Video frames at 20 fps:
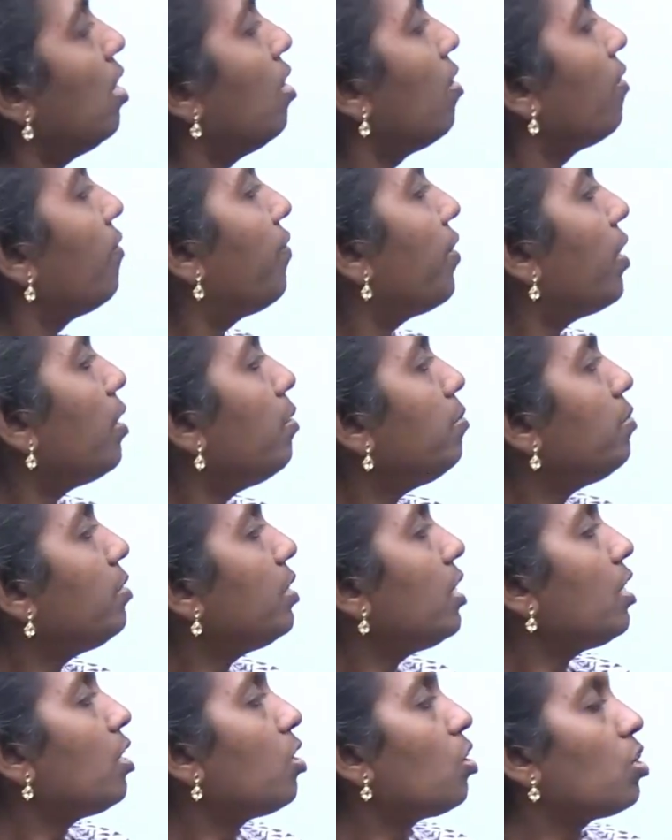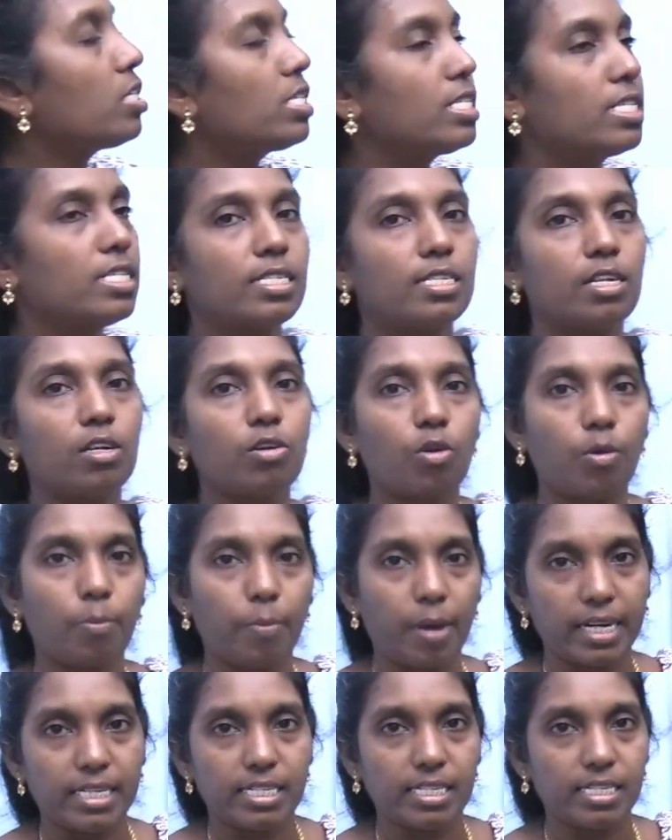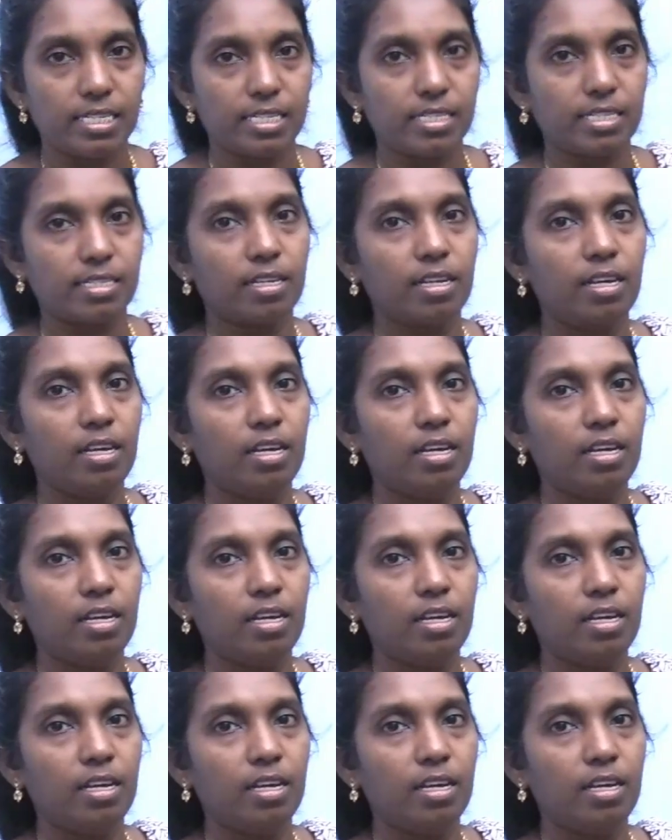from the non-sister chromatids.